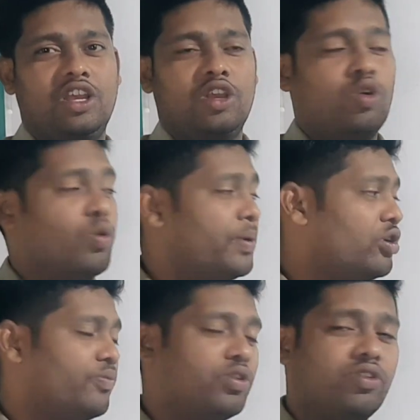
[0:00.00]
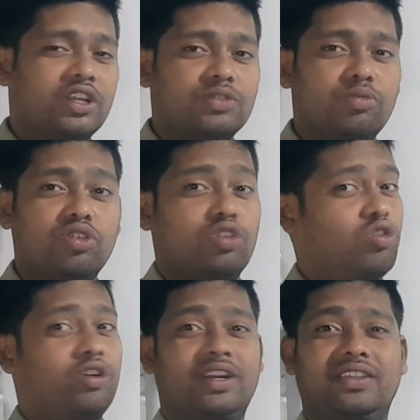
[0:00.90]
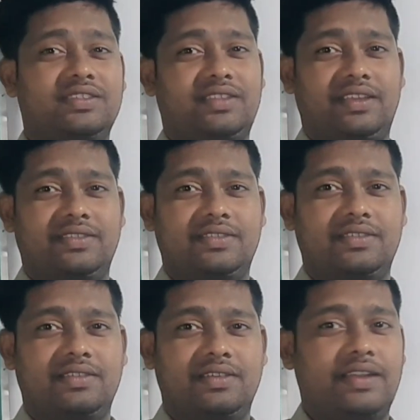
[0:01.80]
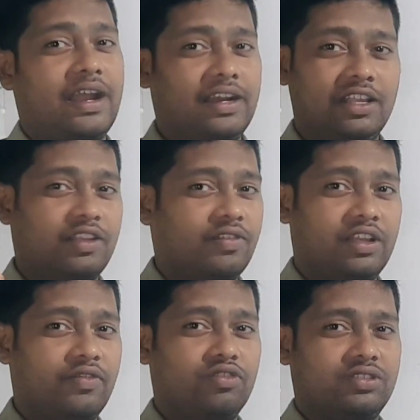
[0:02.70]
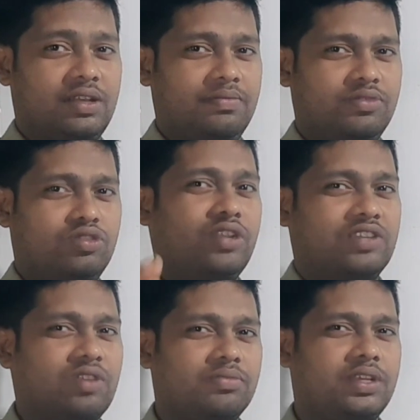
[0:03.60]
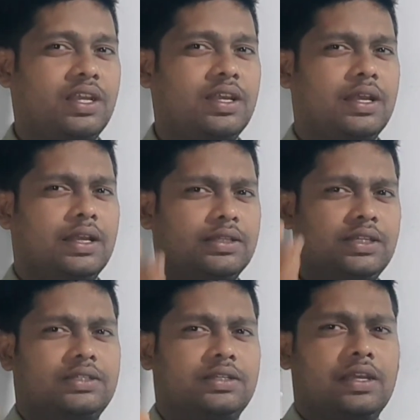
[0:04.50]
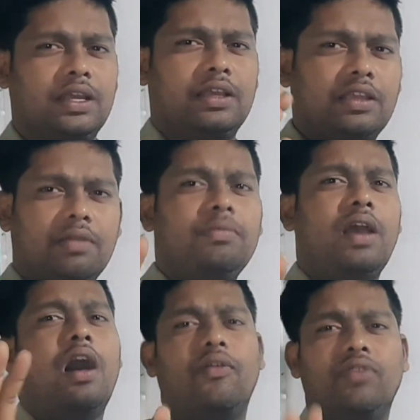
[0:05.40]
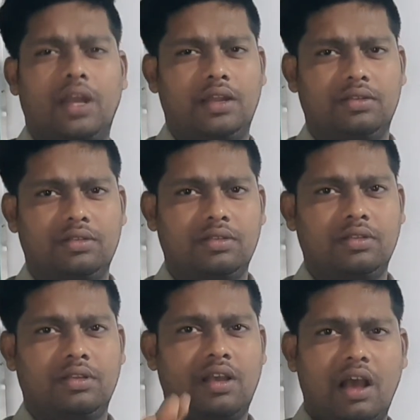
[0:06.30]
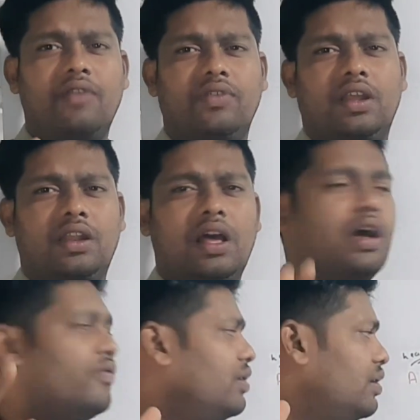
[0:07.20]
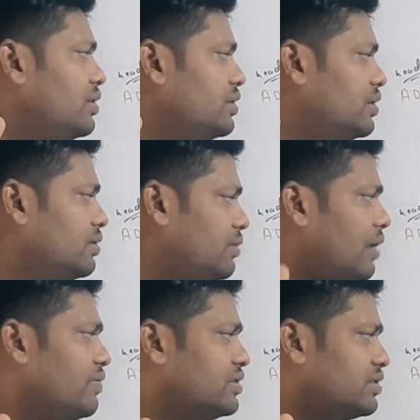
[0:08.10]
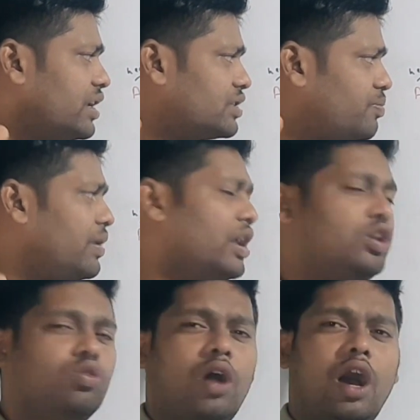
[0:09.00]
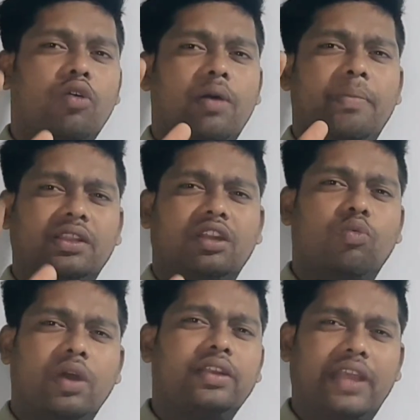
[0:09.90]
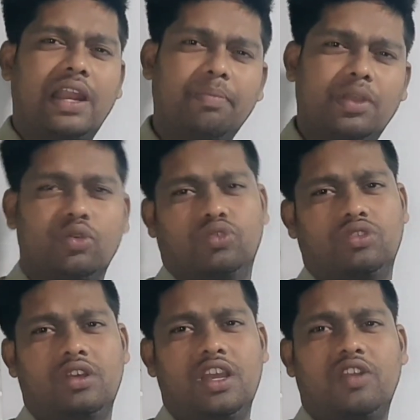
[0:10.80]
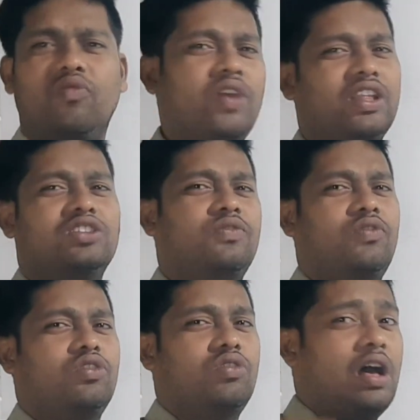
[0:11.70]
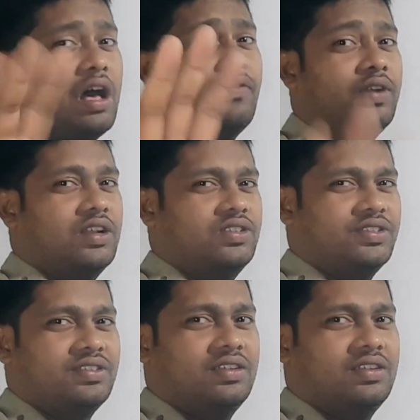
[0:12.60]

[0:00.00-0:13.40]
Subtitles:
Open up your textbook, you will not get these things. Directly they will give you the sum. So that's why I'm saying, just give me half an hour. I will explain you how a method 1 can be used. It will be very easy for you. Half an hour just.